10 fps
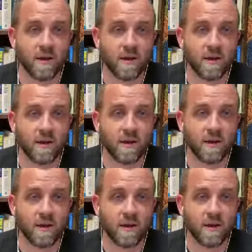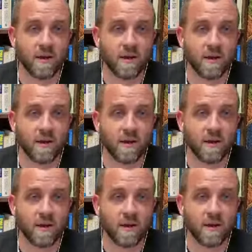including this one.
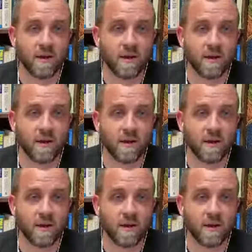And so